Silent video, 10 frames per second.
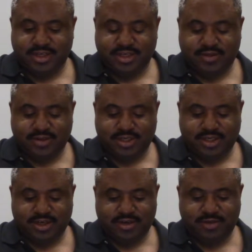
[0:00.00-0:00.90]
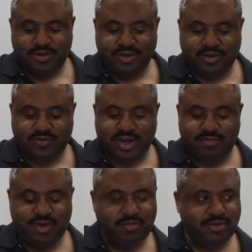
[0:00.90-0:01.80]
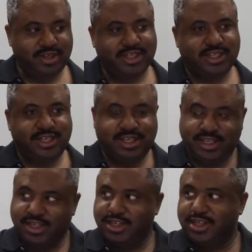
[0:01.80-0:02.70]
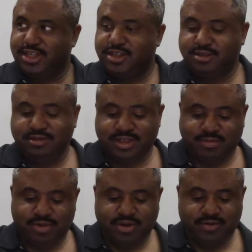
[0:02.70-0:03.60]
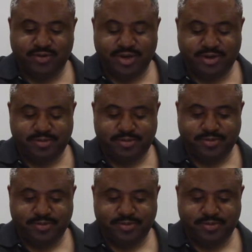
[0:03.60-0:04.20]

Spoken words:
So it's a term used to describe people ascending to the spirit realm.